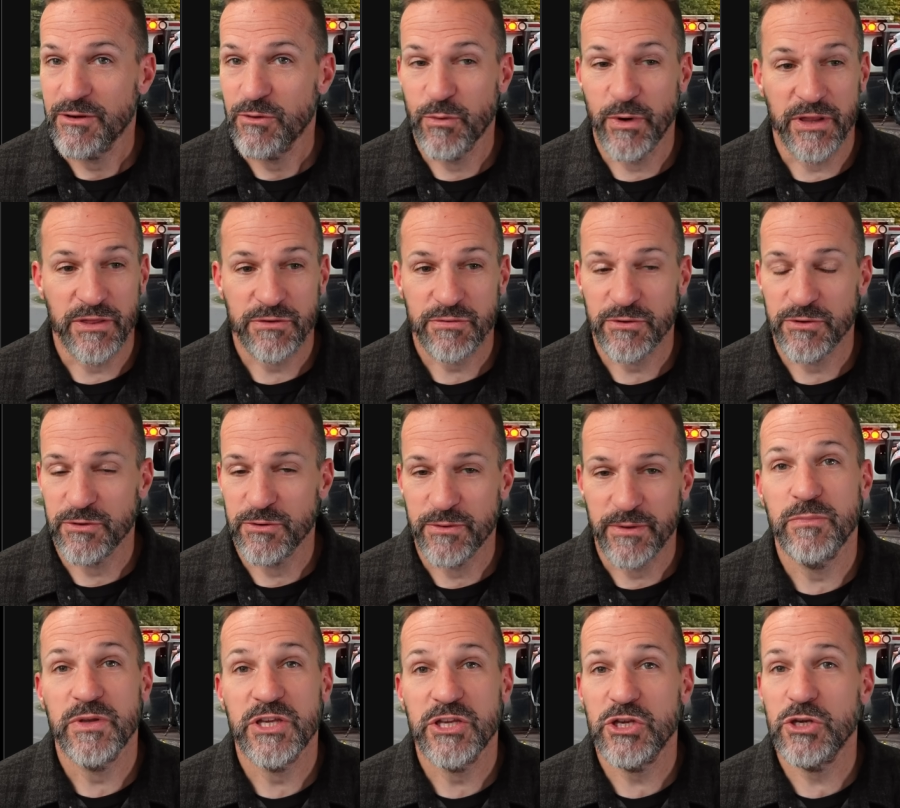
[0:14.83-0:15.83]
Went through
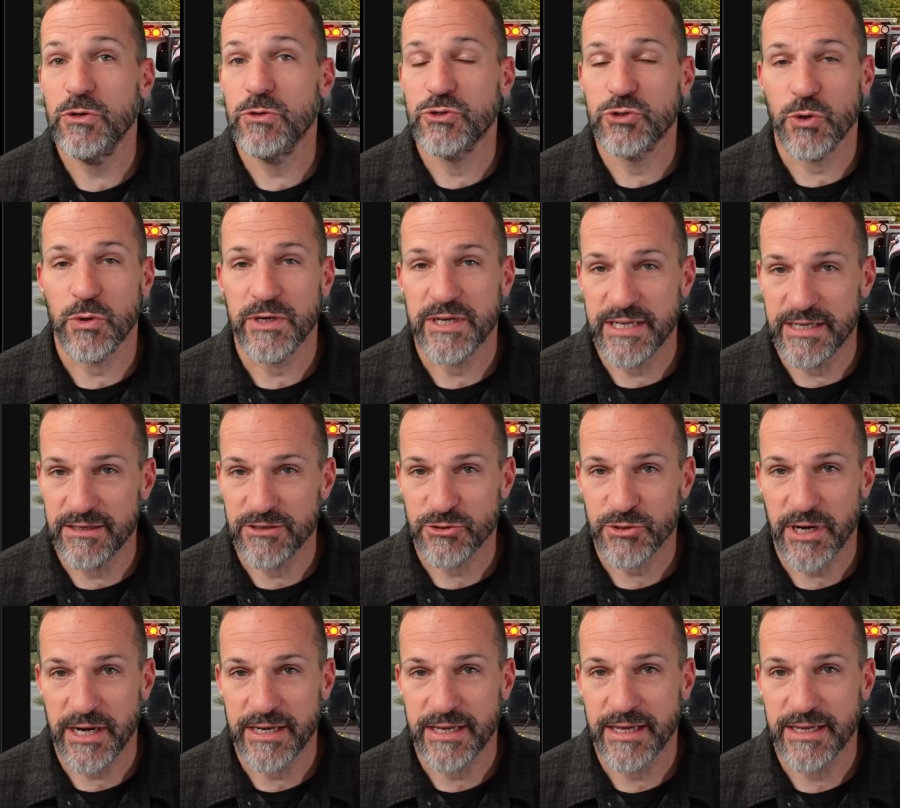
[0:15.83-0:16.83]
a huge ordeal
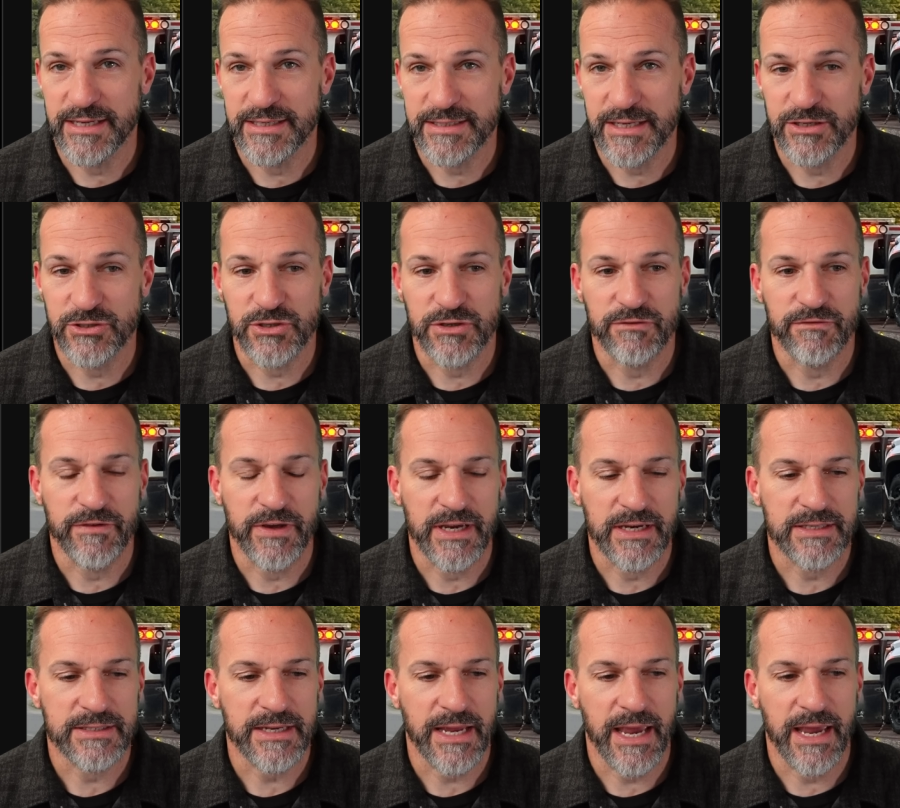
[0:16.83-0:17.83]
trying to get his engine
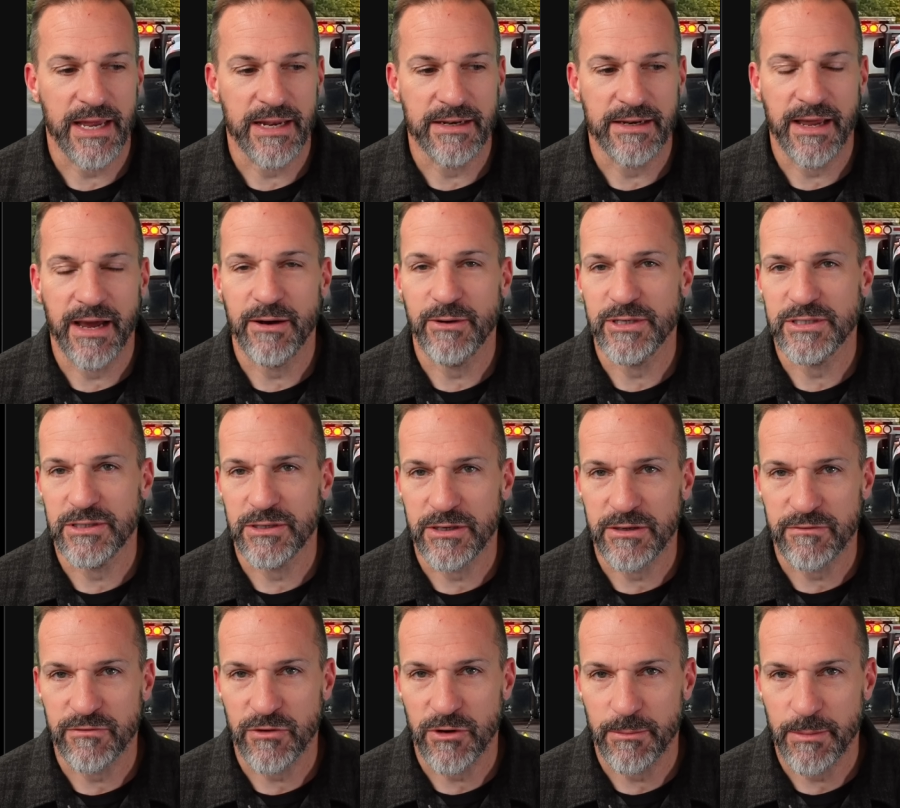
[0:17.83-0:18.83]
fixed, and now he's
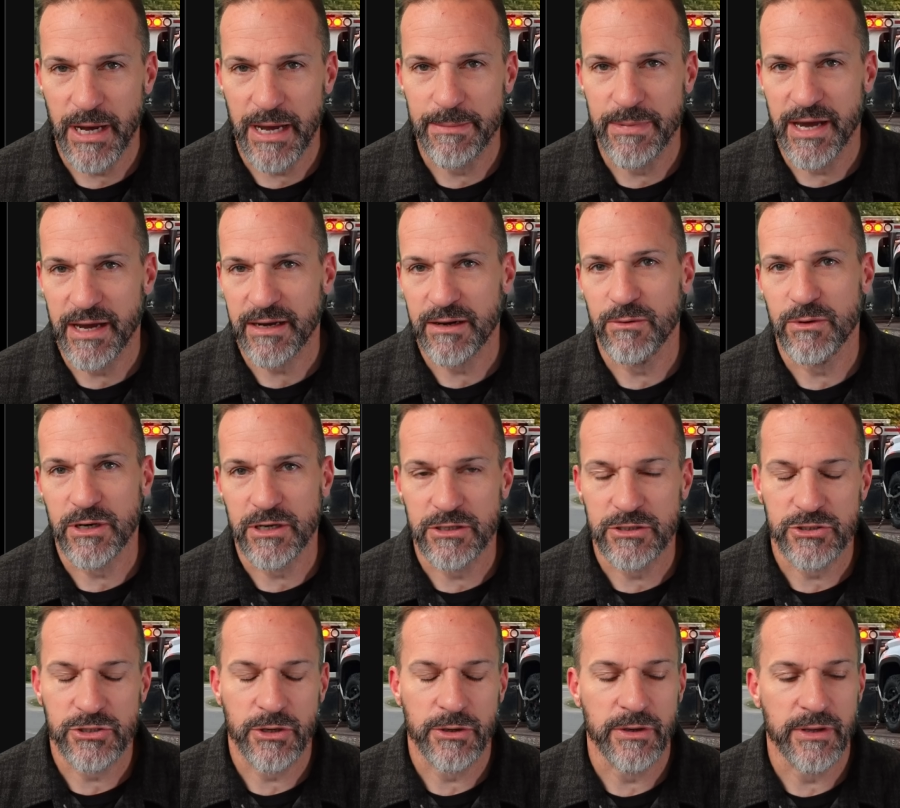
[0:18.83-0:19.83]
looking for a buyback. I wanted to
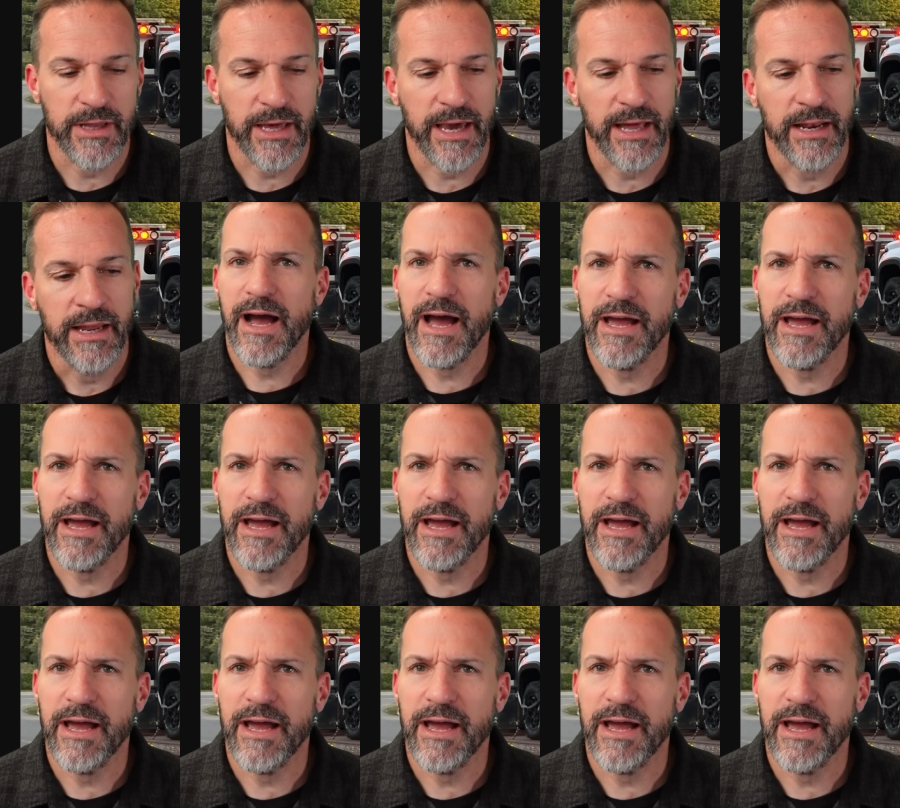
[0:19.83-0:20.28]
show you that.